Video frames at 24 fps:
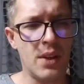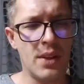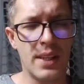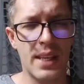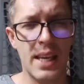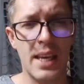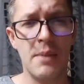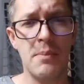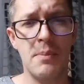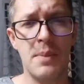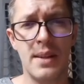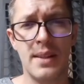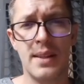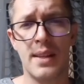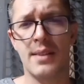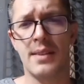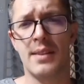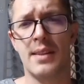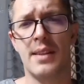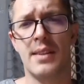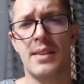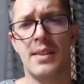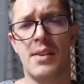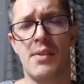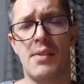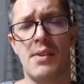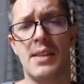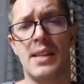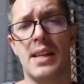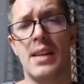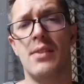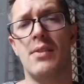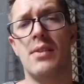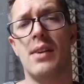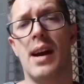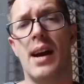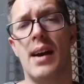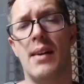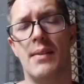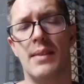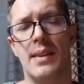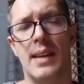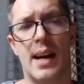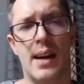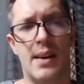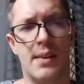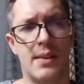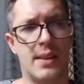Okay, but it doesn't necessarily tell you how
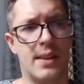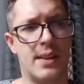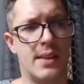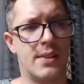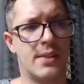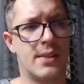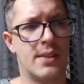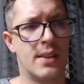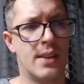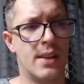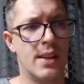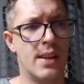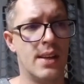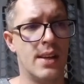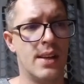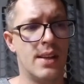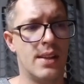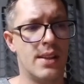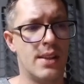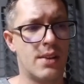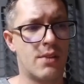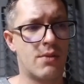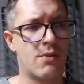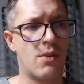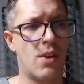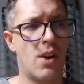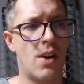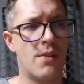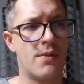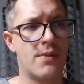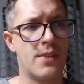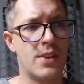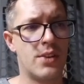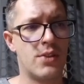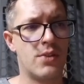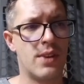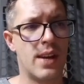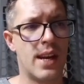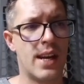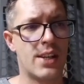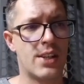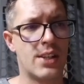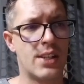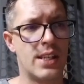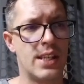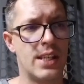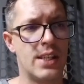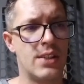loud it is. The graph that you
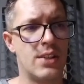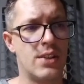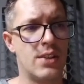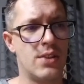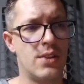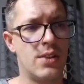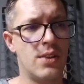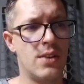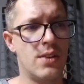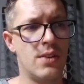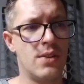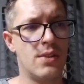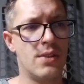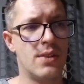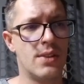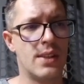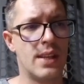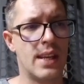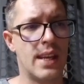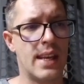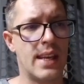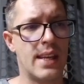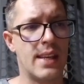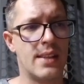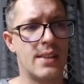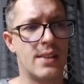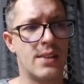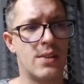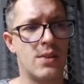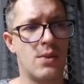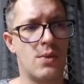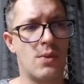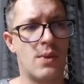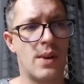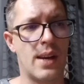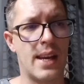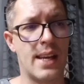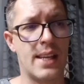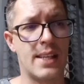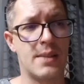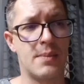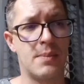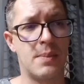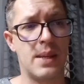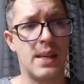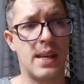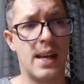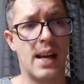actually need to use is your
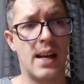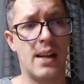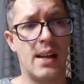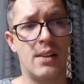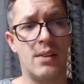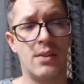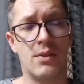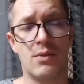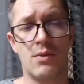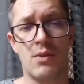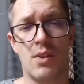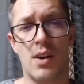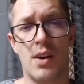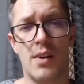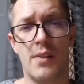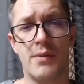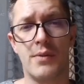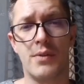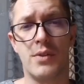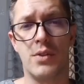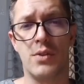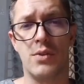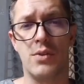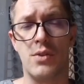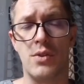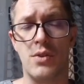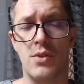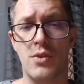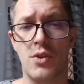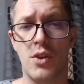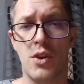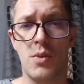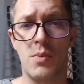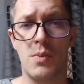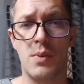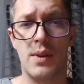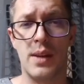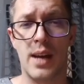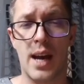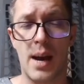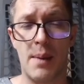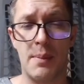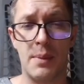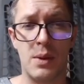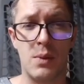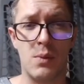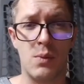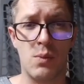SPL graph to determine
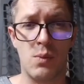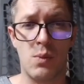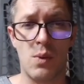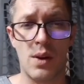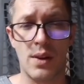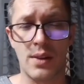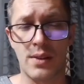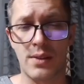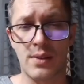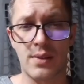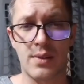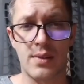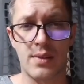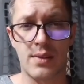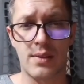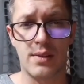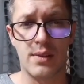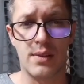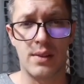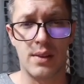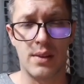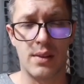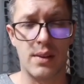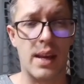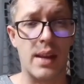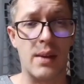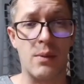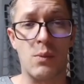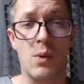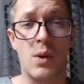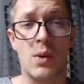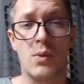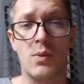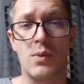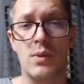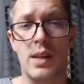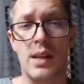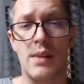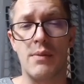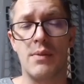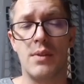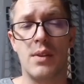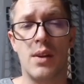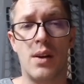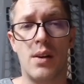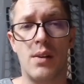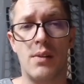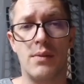how many watts, you know, at what
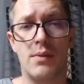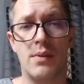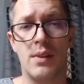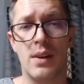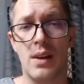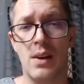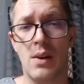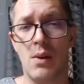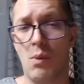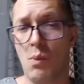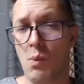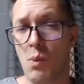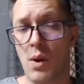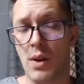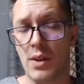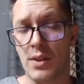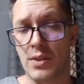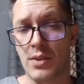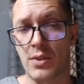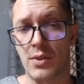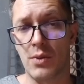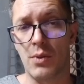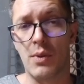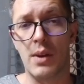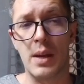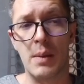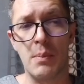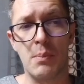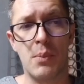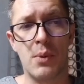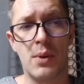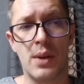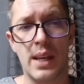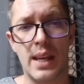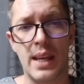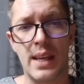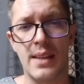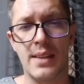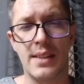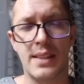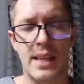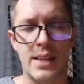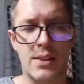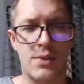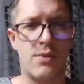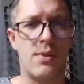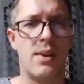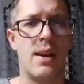level of watts your input is,
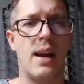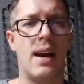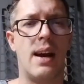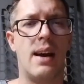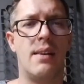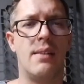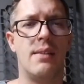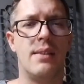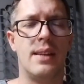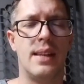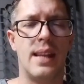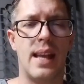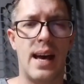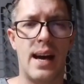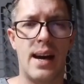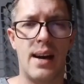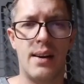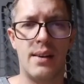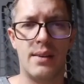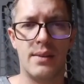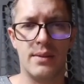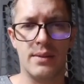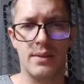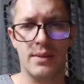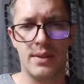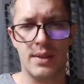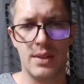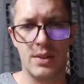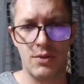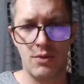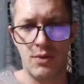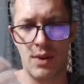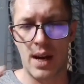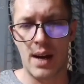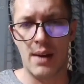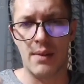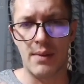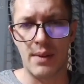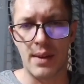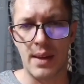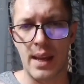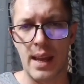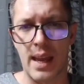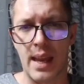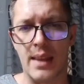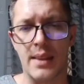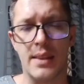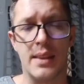as to how loud the
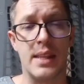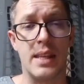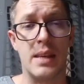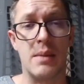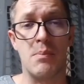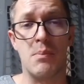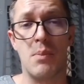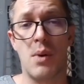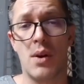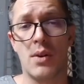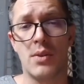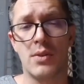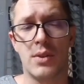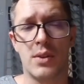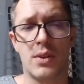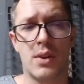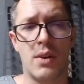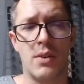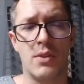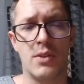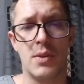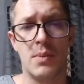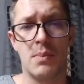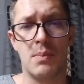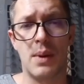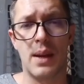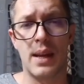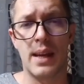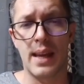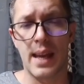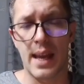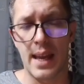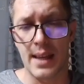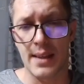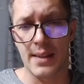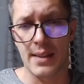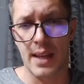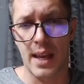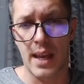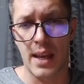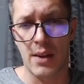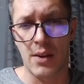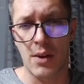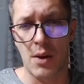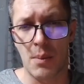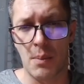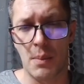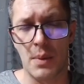driver and the box are going to play as
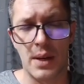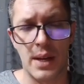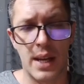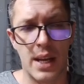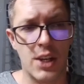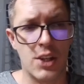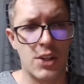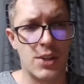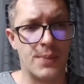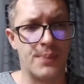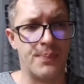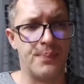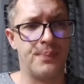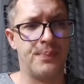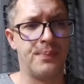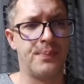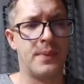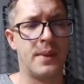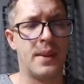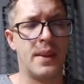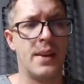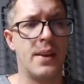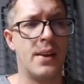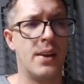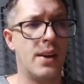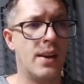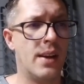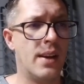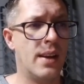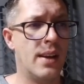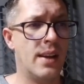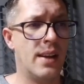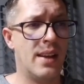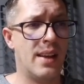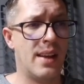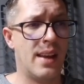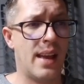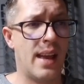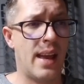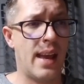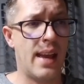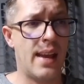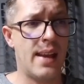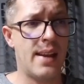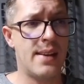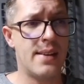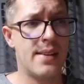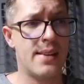a combination.
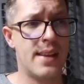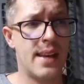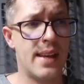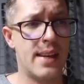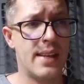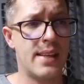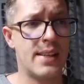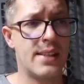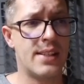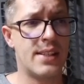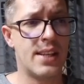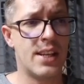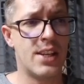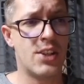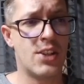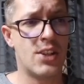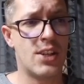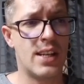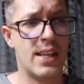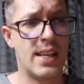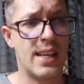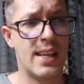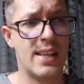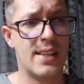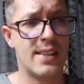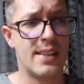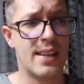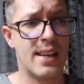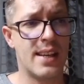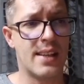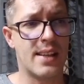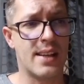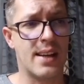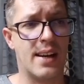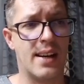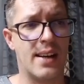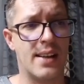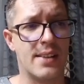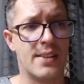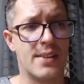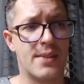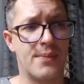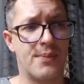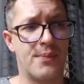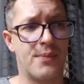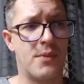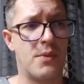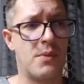And that essentially is it,
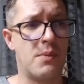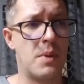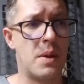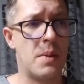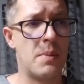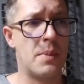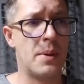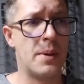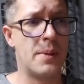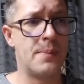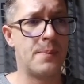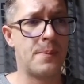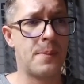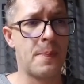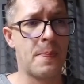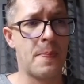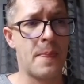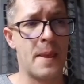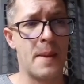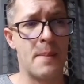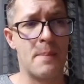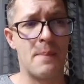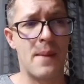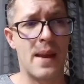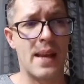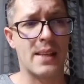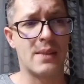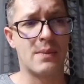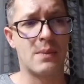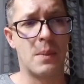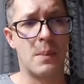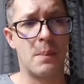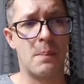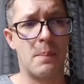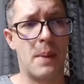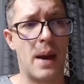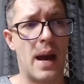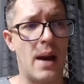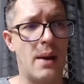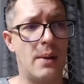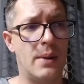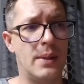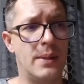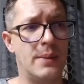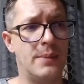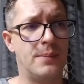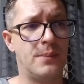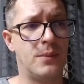guys. Remember, maximum
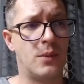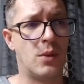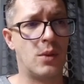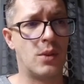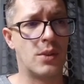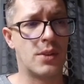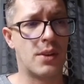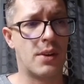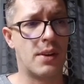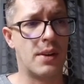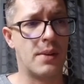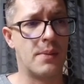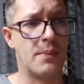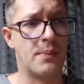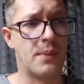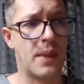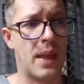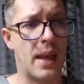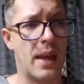power, or sorry,